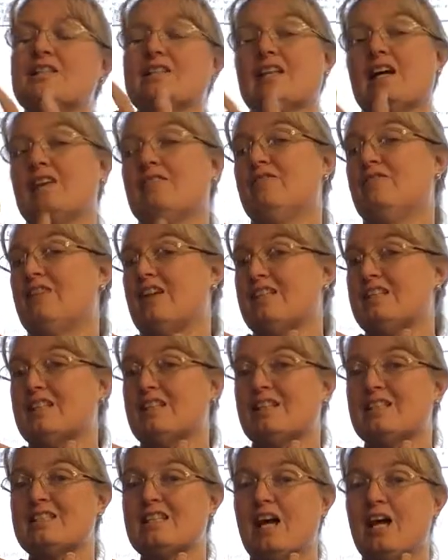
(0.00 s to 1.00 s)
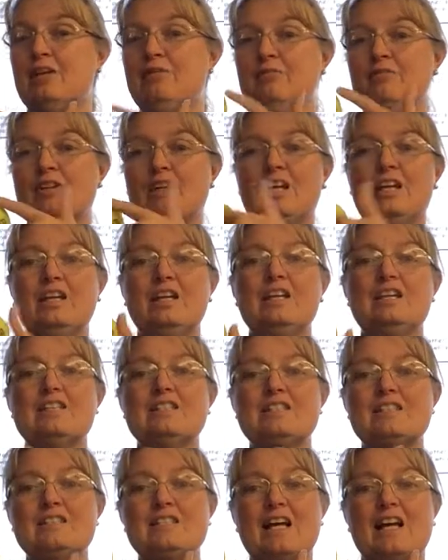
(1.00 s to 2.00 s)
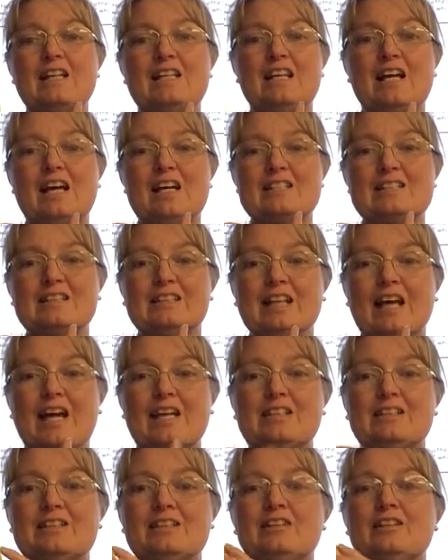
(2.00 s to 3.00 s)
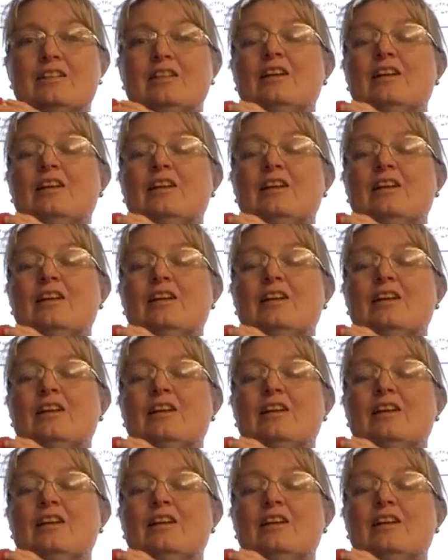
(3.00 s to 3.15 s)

The side facing the sun is the side that has the light.